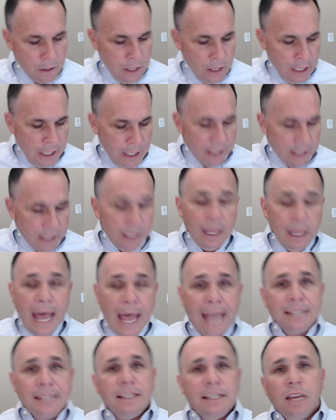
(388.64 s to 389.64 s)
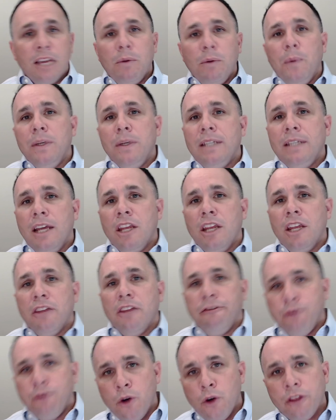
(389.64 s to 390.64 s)
The last thing we would tell you, the
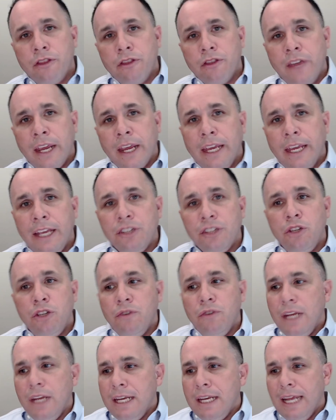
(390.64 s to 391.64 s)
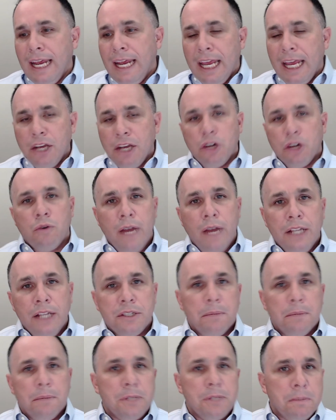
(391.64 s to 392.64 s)
4th thing, is you need to integrate
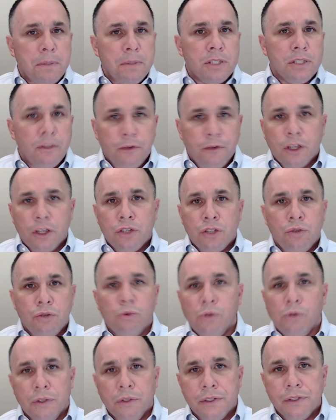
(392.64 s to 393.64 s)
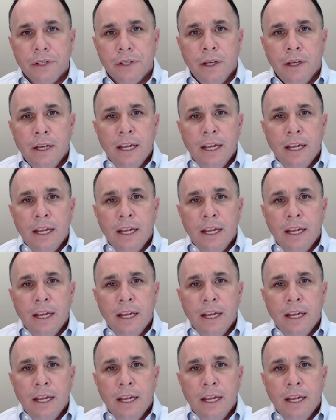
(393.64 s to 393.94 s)
some specific tools.